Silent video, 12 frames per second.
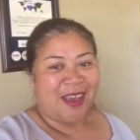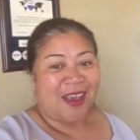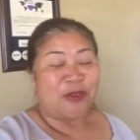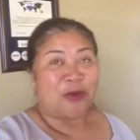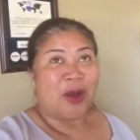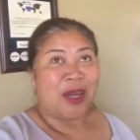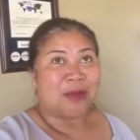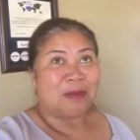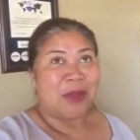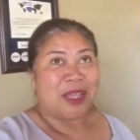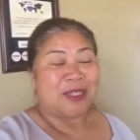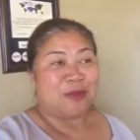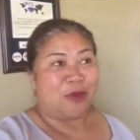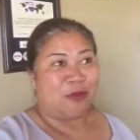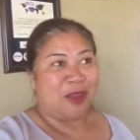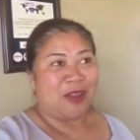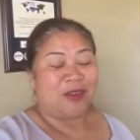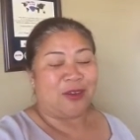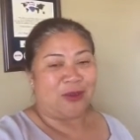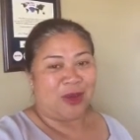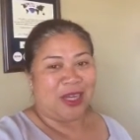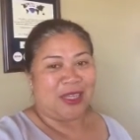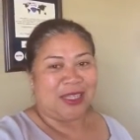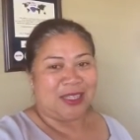And what makes me feel
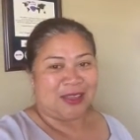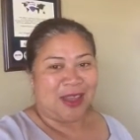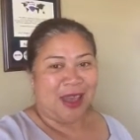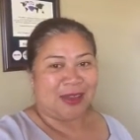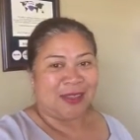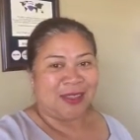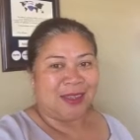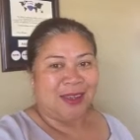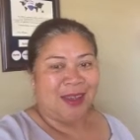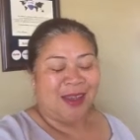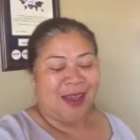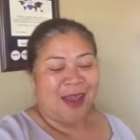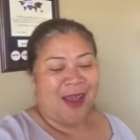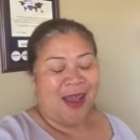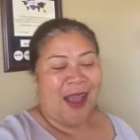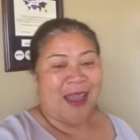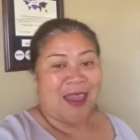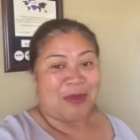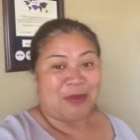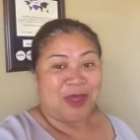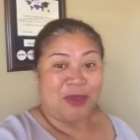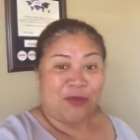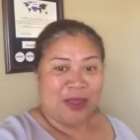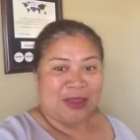great is that I am
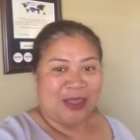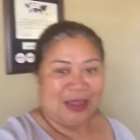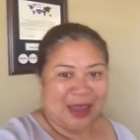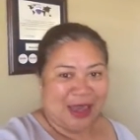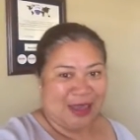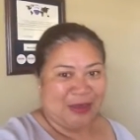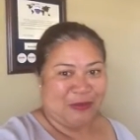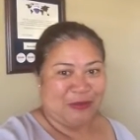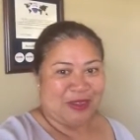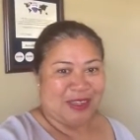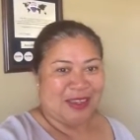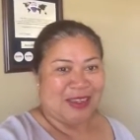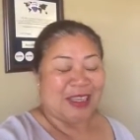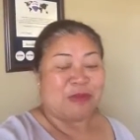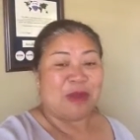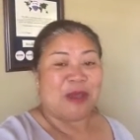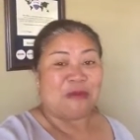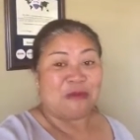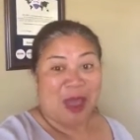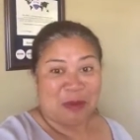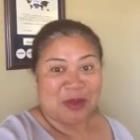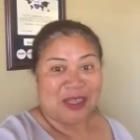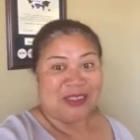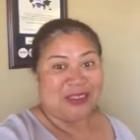giving the life that my
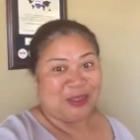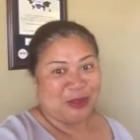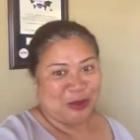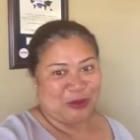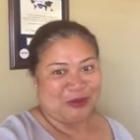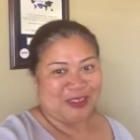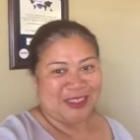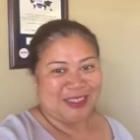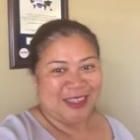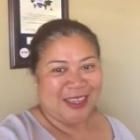family deserves.